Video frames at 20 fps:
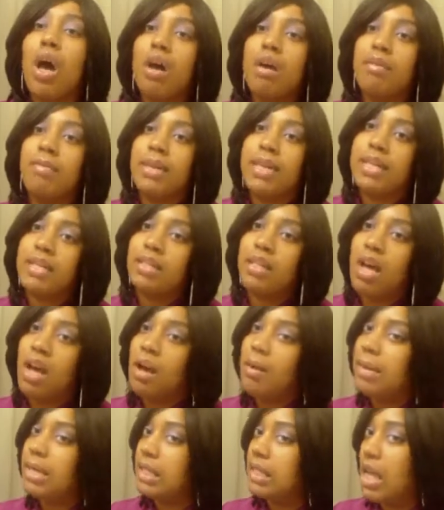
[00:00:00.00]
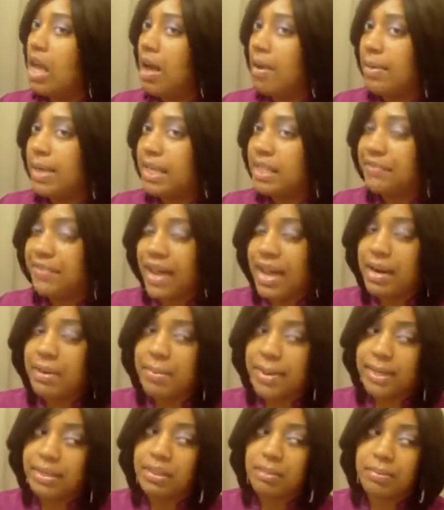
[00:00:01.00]
Always find a
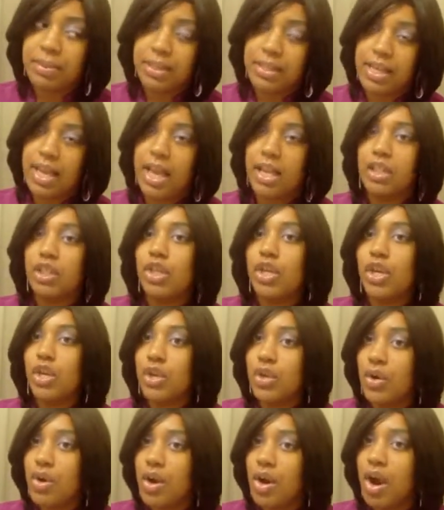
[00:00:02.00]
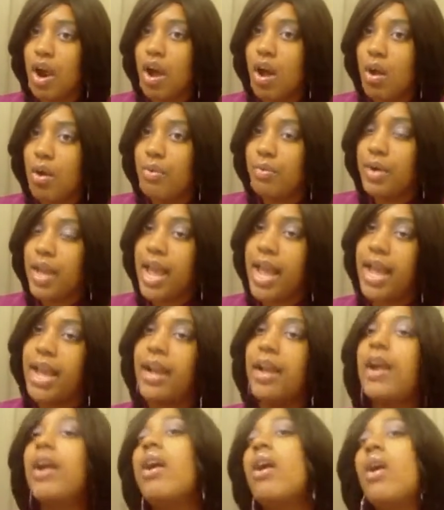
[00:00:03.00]
way to protect your own
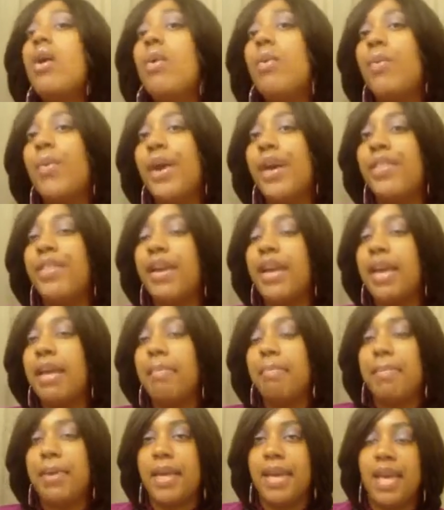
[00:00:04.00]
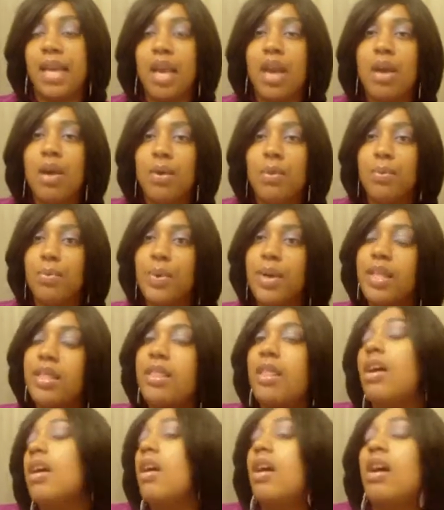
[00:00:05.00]
hair. Whether it be
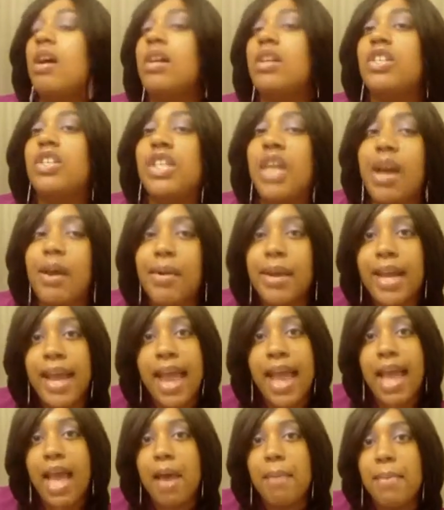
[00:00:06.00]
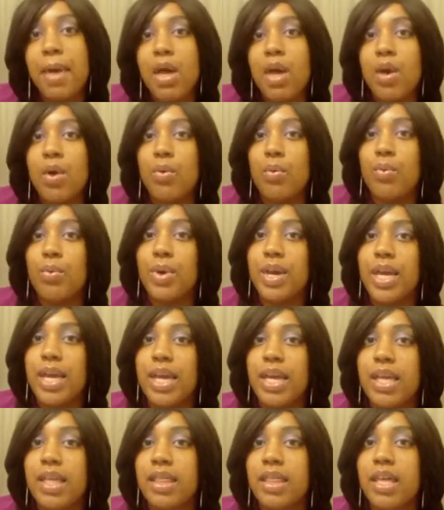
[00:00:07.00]
with a shower cap,
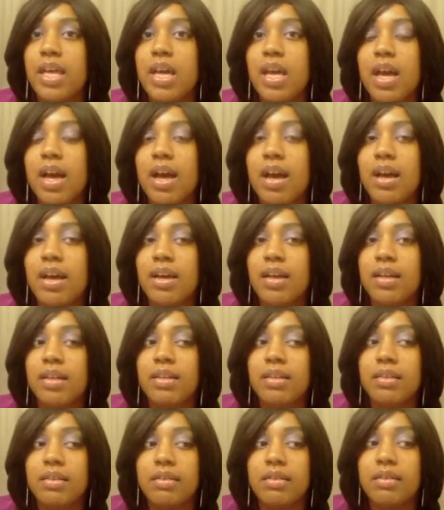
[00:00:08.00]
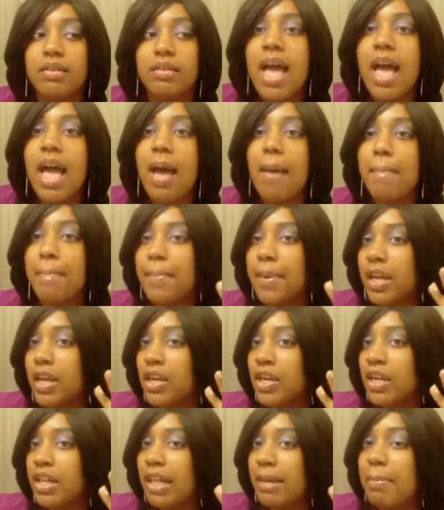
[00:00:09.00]
with up
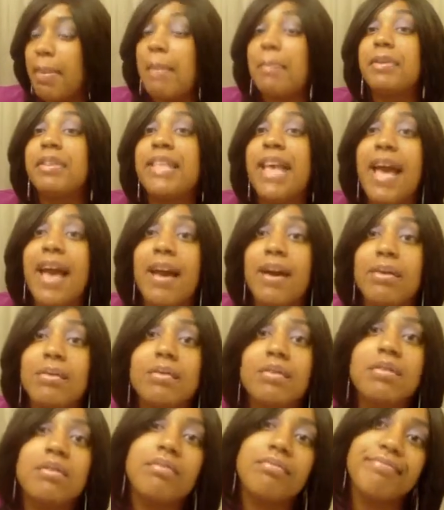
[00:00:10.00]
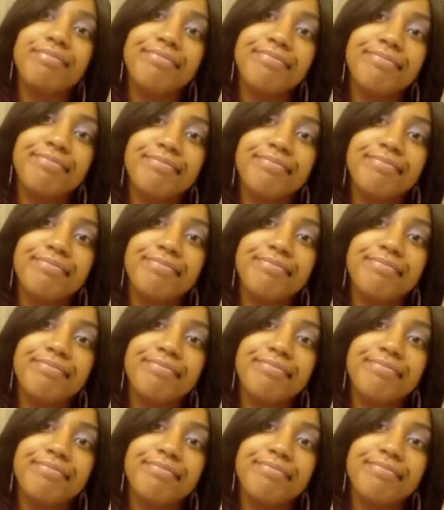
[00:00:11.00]
under like paper towels.